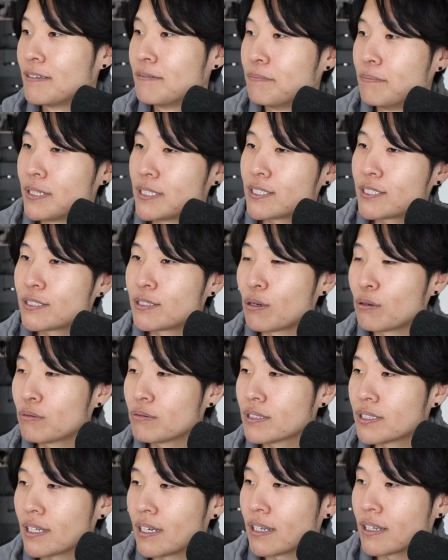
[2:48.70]
Miss
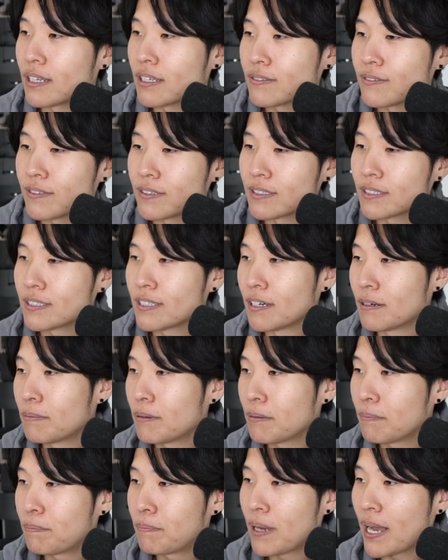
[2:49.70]
Sonza, thanks for the
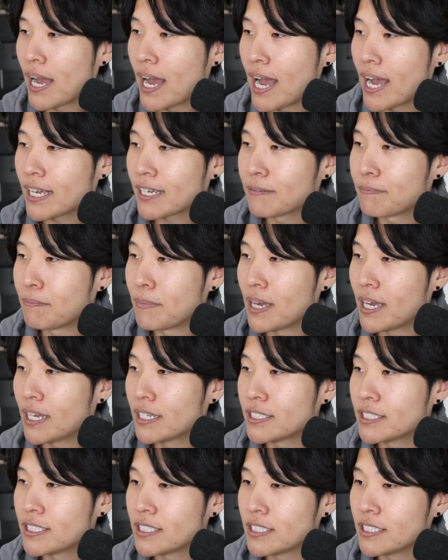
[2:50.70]
sub. Pac
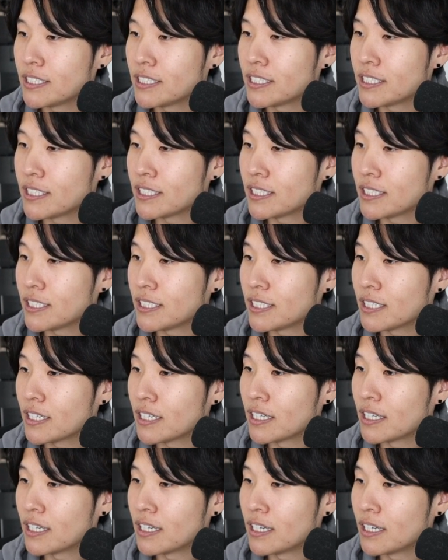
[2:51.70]
Man, GG.
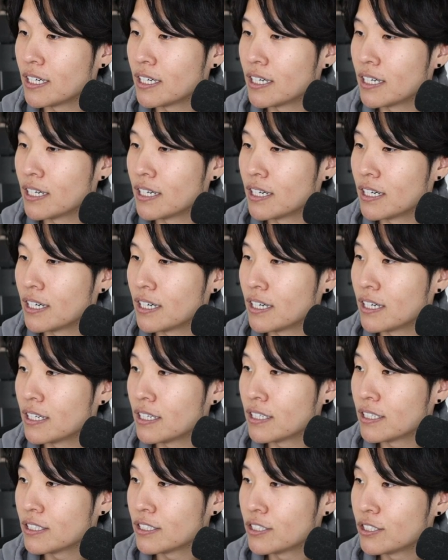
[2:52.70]
Uh,
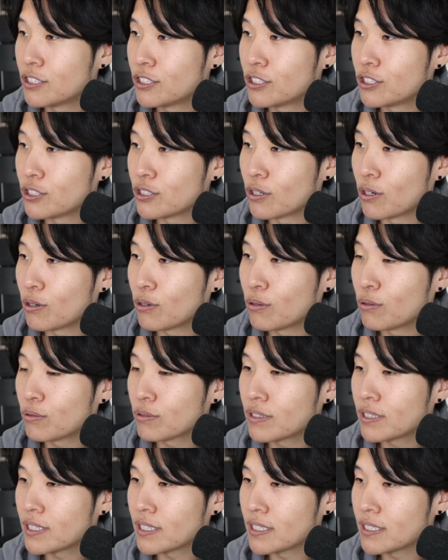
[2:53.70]

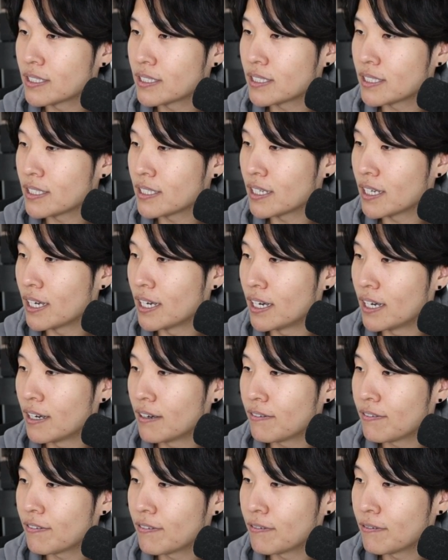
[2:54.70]
Joe
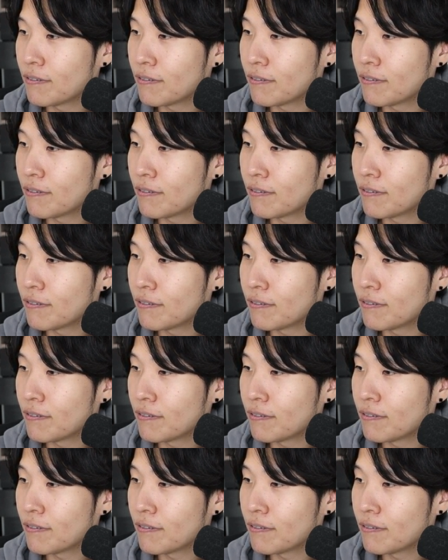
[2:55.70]
TCF